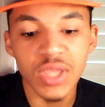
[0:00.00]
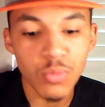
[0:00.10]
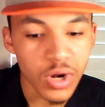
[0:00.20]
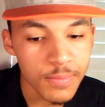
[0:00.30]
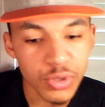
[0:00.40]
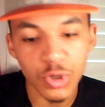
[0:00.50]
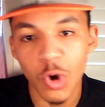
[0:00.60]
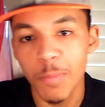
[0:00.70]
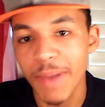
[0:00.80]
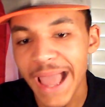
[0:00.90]
They want to be able to
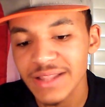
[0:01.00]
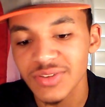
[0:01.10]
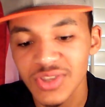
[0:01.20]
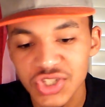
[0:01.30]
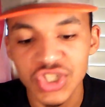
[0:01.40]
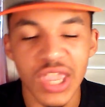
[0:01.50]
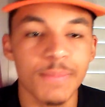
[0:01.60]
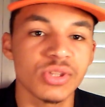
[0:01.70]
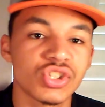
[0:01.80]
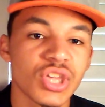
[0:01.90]
go back to these
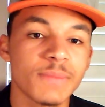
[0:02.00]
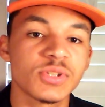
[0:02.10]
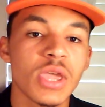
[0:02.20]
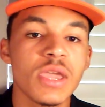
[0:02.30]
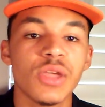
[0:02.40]
championships,